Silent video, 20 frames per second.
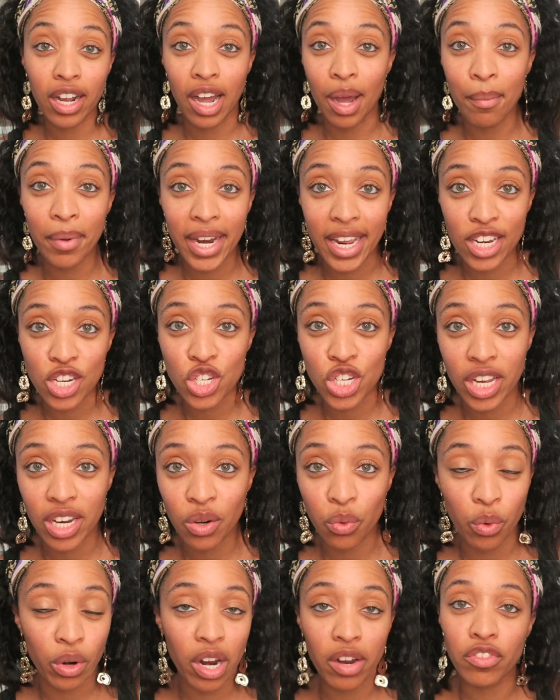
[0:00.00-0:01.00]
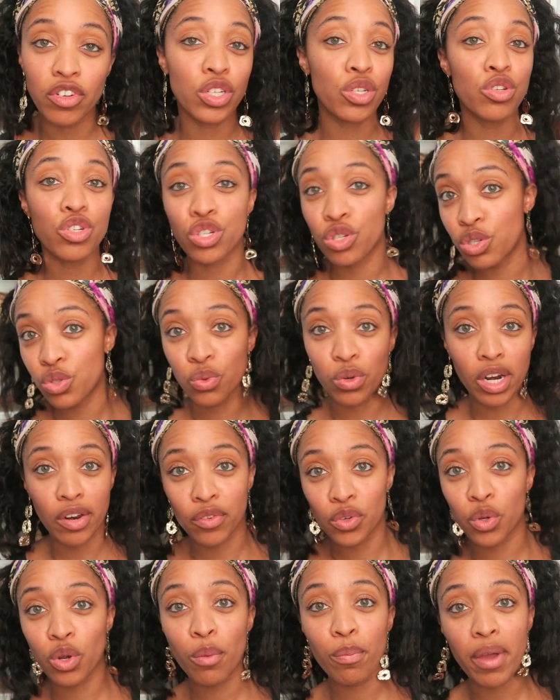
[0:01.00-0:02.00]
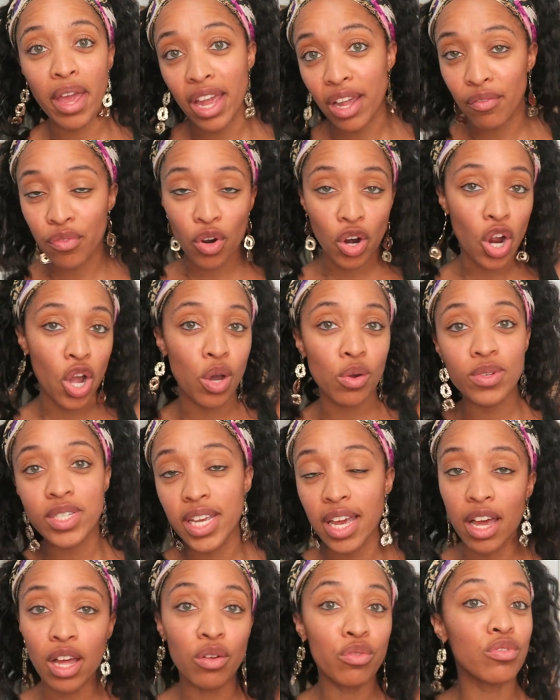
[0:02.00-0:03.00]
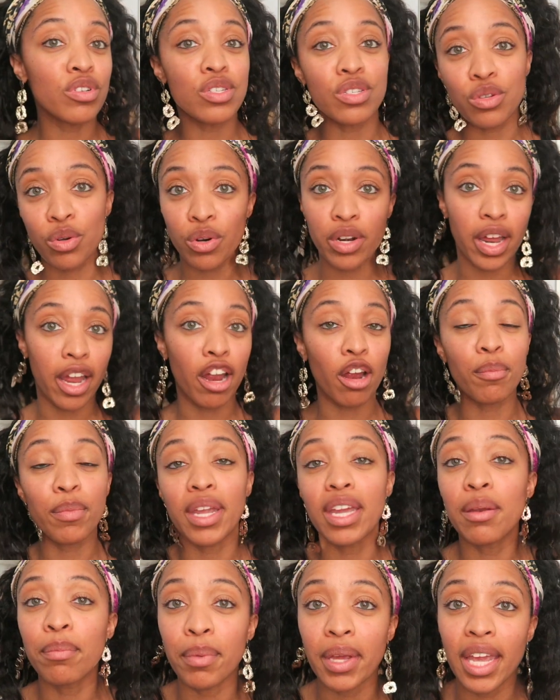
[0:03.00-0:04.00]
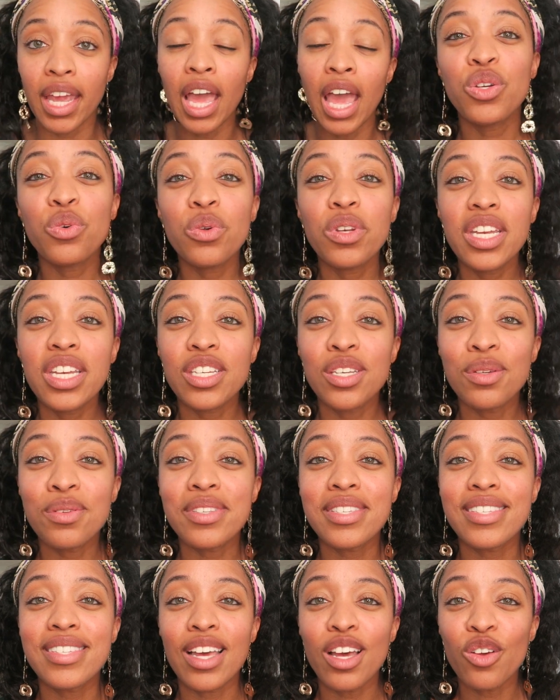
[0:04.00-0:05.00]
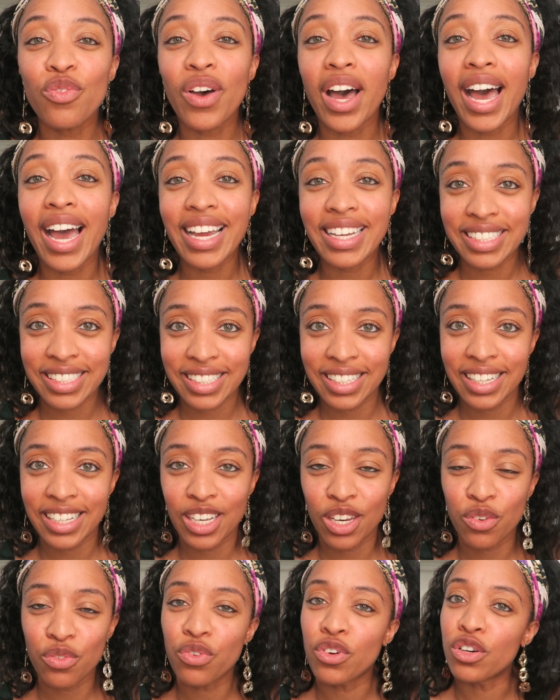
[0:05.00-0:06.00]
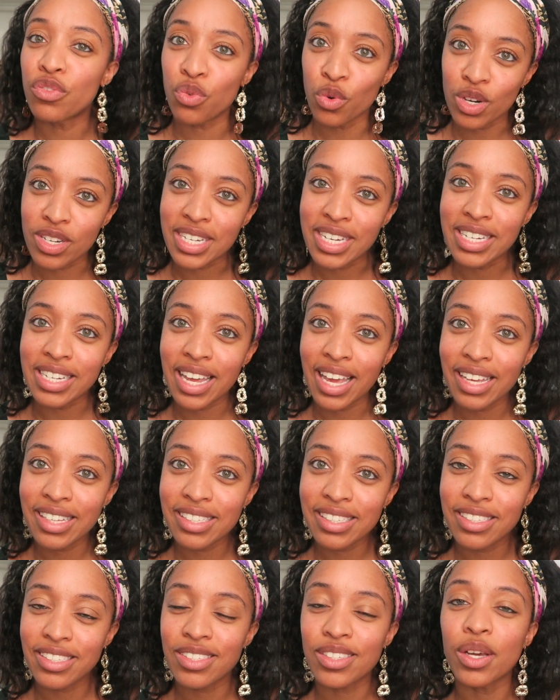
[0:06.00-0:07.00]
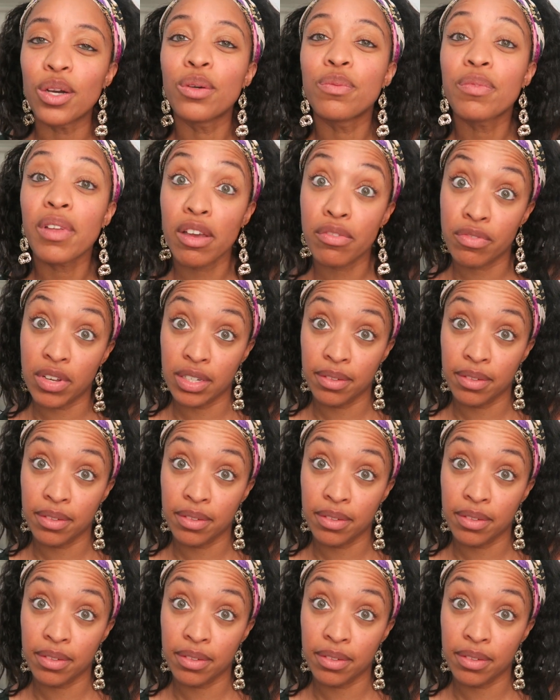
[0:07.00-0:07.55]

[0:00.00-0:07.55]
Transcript: accommodation, wherever you choose, whatever you're paying for, hotel, resort, Airbnb. You will need to self-isolate for 14 days, so have